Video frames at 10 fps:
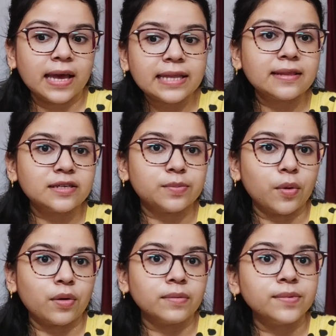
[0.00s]
in this
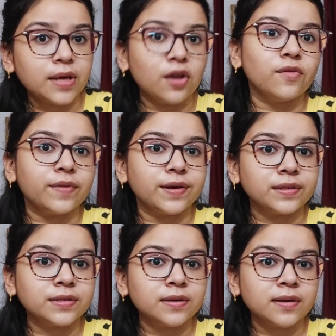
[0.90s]
book, Yellow
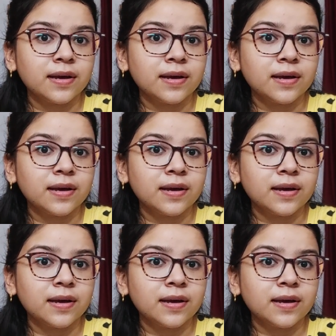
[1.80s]
Face.